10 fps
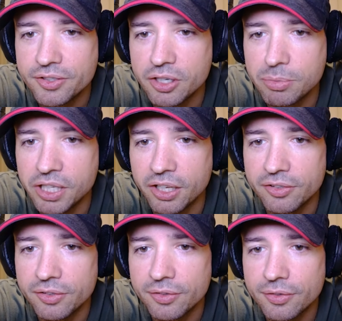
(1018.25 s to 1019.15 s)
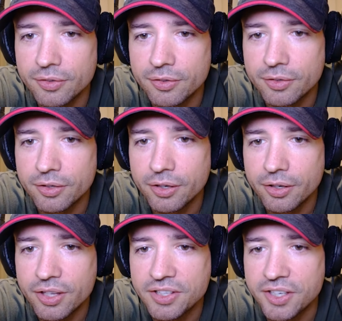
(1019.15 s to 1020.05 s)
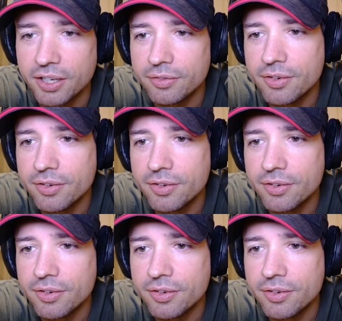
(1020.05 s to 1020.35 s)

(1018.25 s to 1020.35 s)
gonna be it. That's it.